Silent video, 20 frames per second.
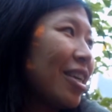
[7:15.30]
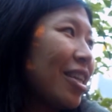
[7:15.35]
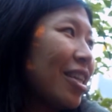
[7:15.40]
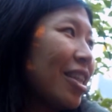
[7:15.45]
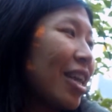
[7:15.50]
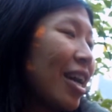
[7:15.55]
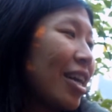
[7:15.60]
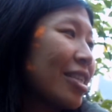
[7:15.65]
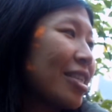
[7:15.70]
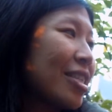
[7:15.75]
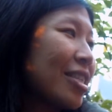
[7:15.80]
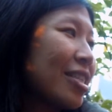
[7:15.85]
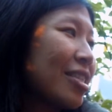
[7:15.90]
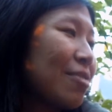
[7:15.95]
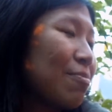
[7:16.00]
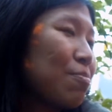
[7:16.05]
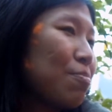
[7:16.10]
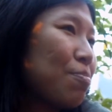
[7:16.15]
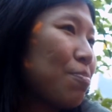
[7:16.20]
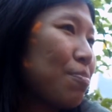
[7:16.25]

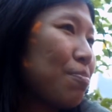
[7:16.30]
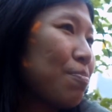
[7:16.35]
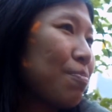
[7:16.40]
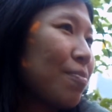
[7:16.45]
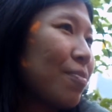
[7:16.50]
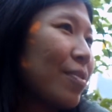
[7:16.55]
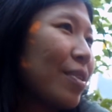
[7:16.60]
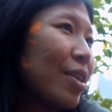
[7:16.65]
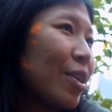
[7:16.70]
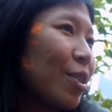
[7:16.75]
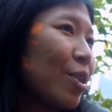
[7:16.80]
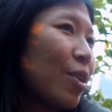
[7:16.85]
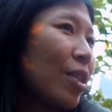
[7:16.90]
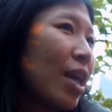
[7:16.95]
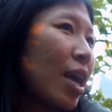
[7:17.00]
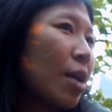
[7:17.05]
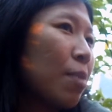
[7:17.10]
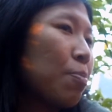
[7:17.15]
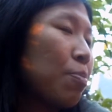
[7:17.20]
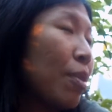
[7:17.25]
that's,
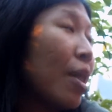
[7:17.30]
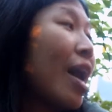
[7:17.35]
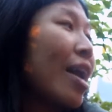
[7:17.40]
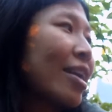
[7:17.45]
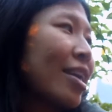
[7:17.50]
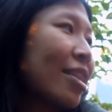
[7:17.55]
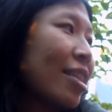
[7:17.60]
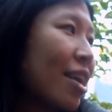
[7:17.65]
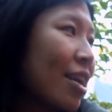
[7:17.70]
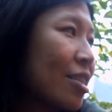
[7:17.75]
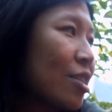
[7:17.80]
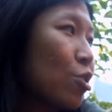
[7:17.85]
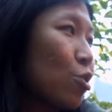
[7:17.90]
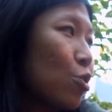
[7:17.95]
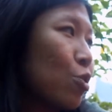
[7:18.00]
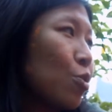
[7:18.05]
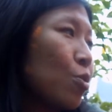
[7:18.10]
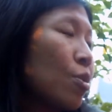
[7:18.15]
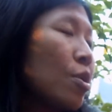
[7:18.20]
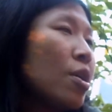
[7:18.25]
like blocking us
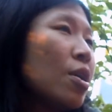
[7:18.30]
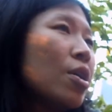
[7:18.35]
to